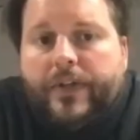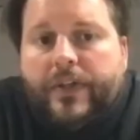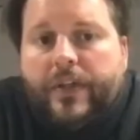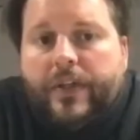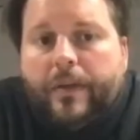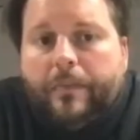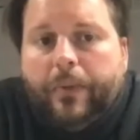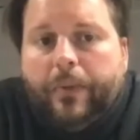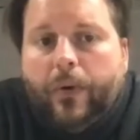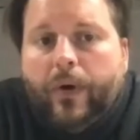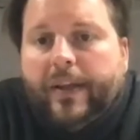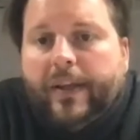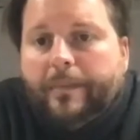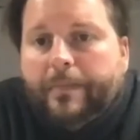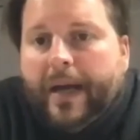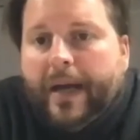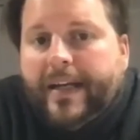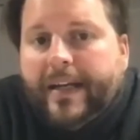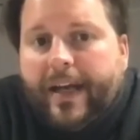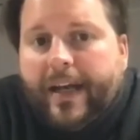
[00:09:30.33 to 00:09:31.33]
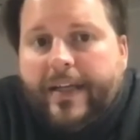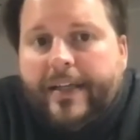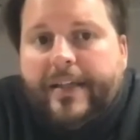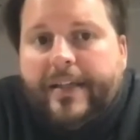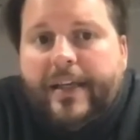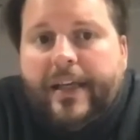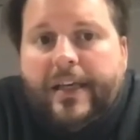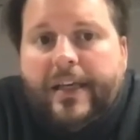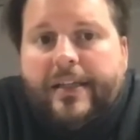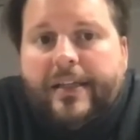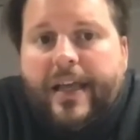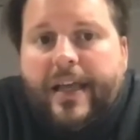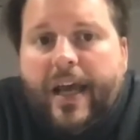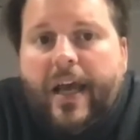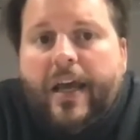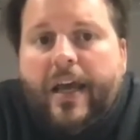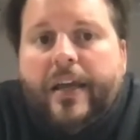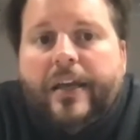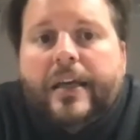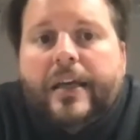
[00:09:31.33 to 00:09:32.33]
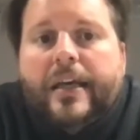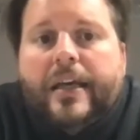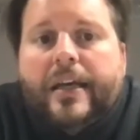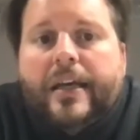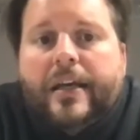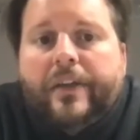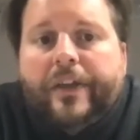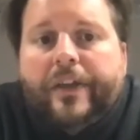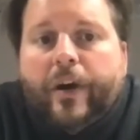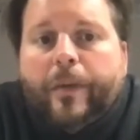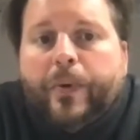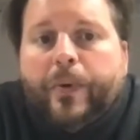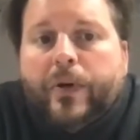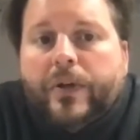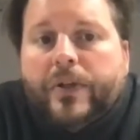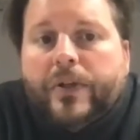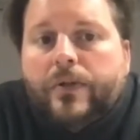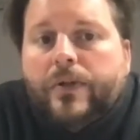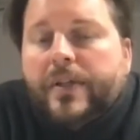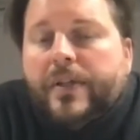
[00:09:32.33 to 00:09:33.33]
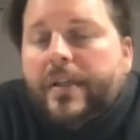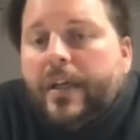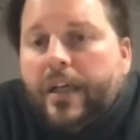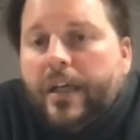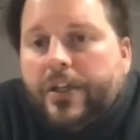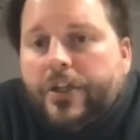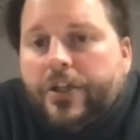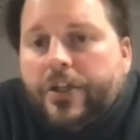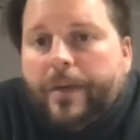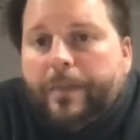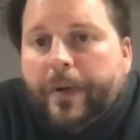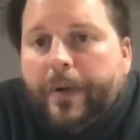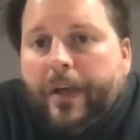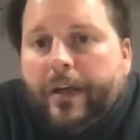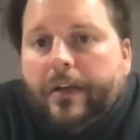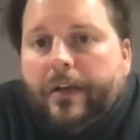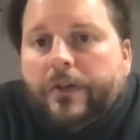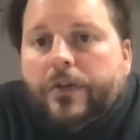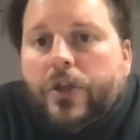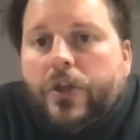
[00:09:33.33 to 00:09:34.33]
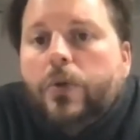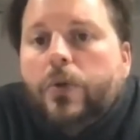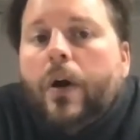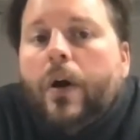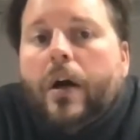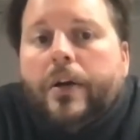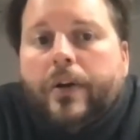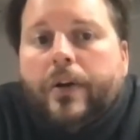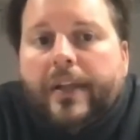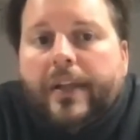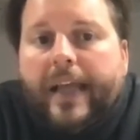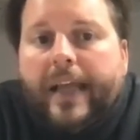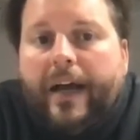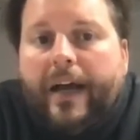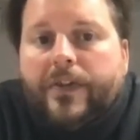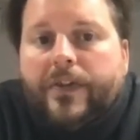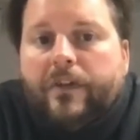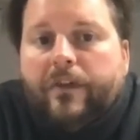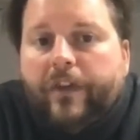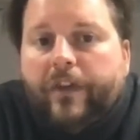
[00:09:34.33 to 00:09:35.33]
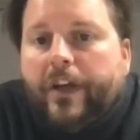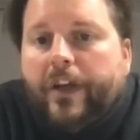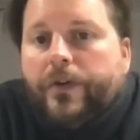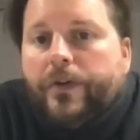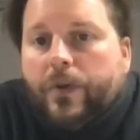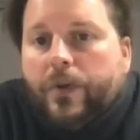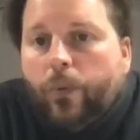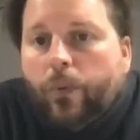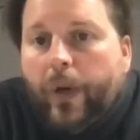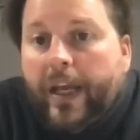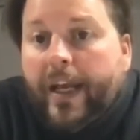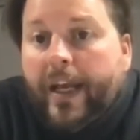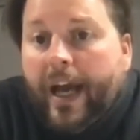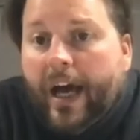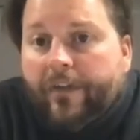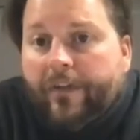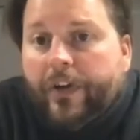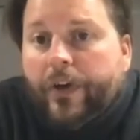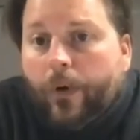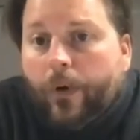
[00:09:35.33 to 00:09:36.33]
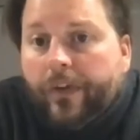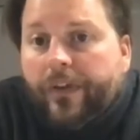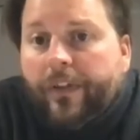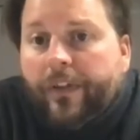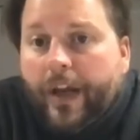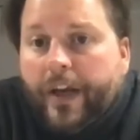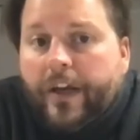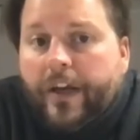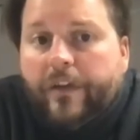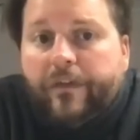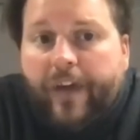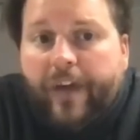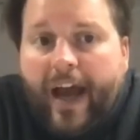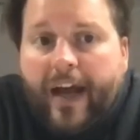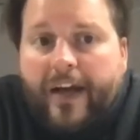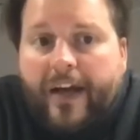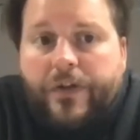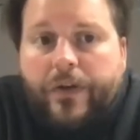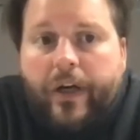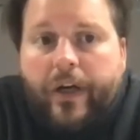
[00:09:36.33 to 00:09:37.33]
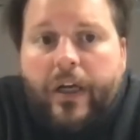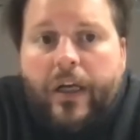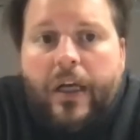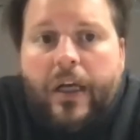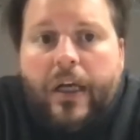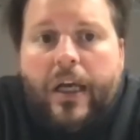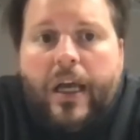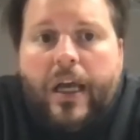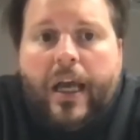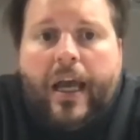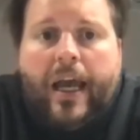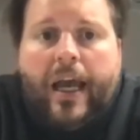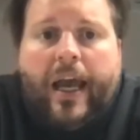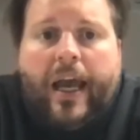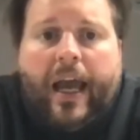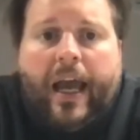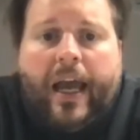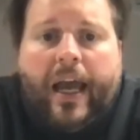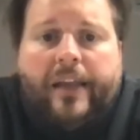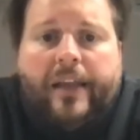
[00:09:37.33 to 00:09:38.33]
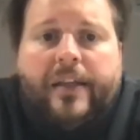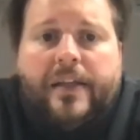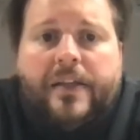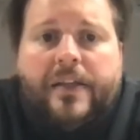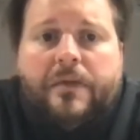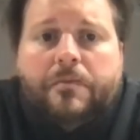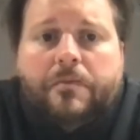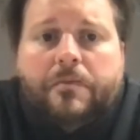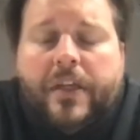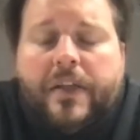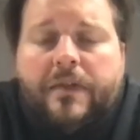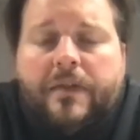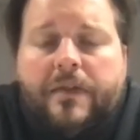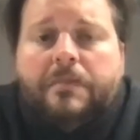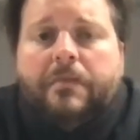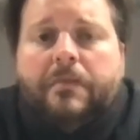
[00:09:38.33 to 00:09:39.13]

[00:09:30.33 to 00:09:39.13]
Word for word: to the point that by 1910, they're producing and shipping 200,000 figures a week out of a North London factory. And this, this